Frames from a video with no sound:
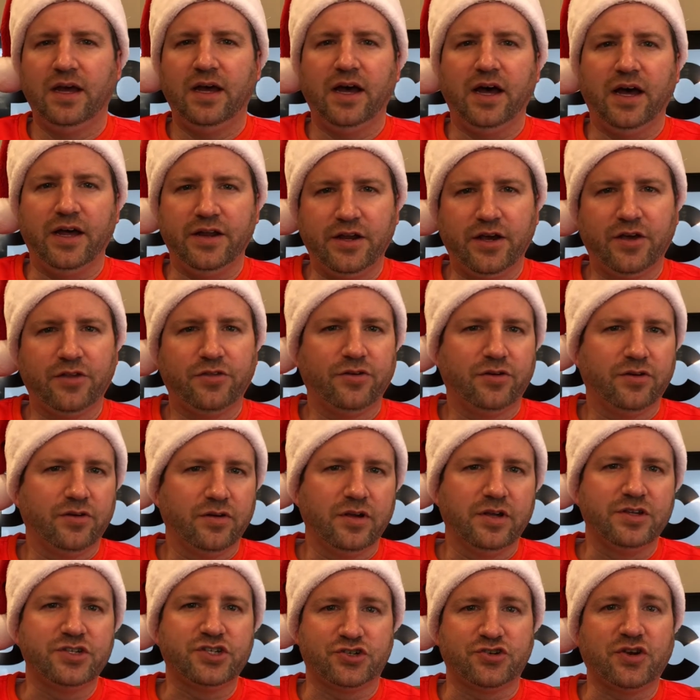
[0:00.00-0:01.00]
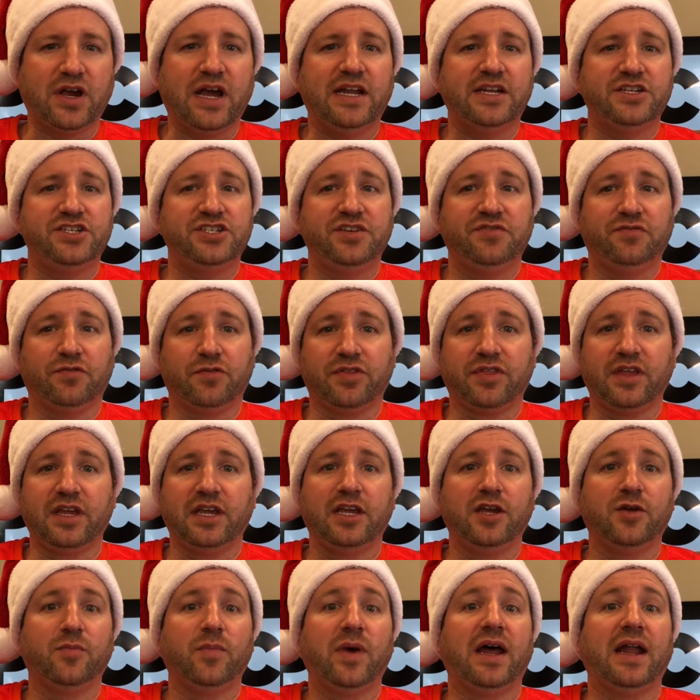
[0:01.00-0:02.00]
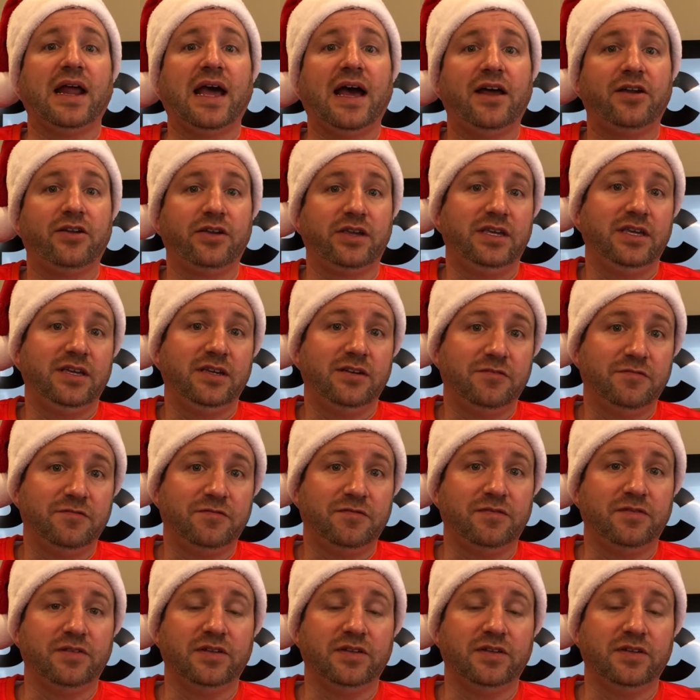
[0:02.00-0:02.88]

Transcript: Another strategy for thinking about how to give